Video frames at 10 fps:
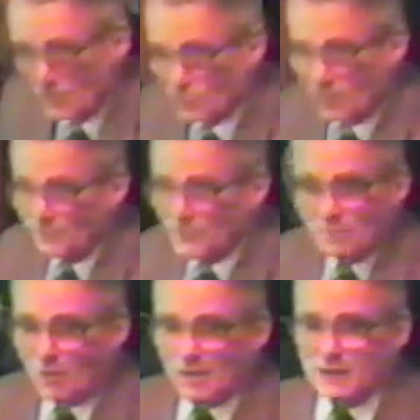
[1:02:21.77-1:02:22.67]

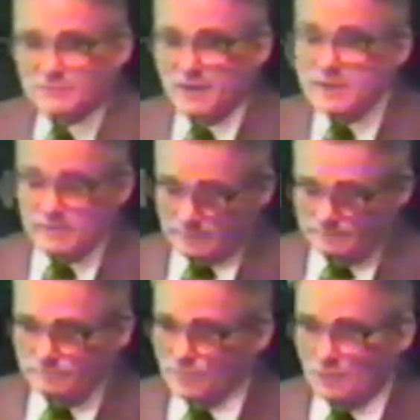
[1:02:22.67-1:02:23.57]
Something, boy, I'll tell you.
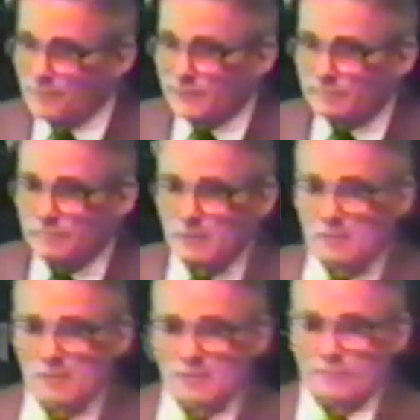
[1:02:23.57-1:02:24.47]
Something.
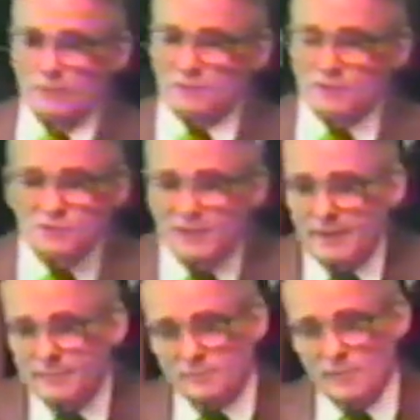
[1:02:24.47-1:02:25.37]
This
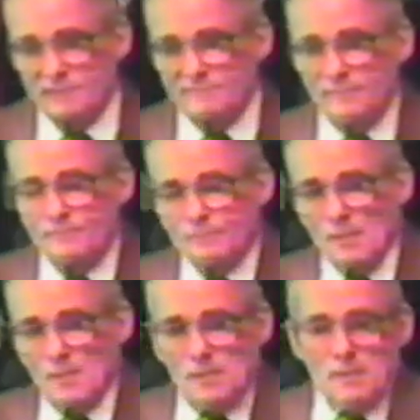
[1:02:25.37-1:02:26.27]
educated stuff.
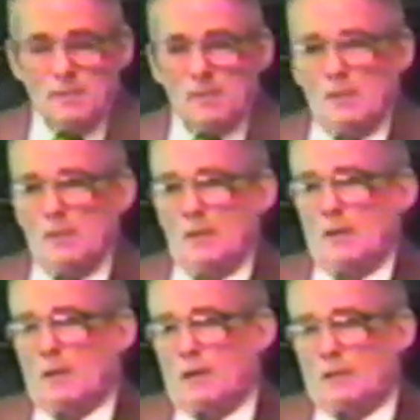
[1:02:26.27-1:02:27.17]

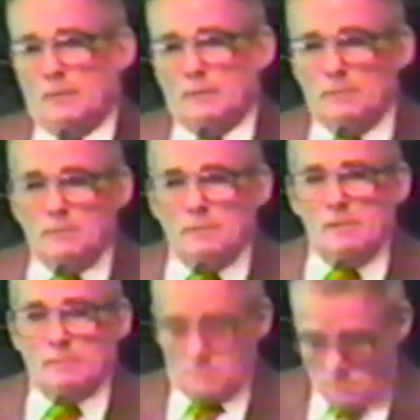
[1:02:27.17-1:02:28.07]
Uh,
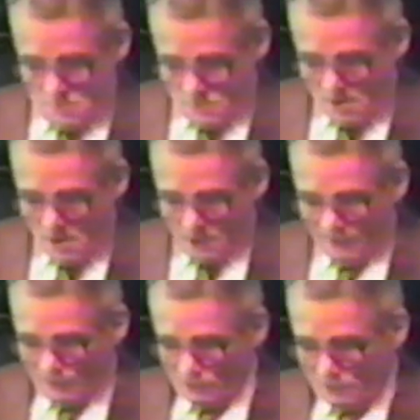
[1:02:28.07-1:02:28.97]
I'll
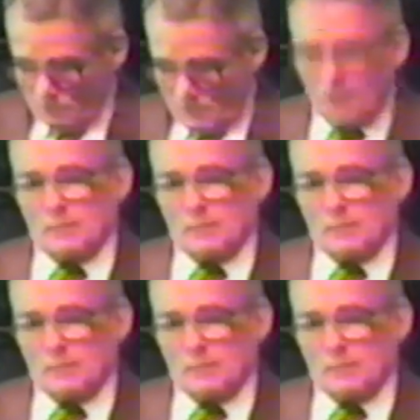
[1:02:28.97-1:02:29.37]
get this. Well,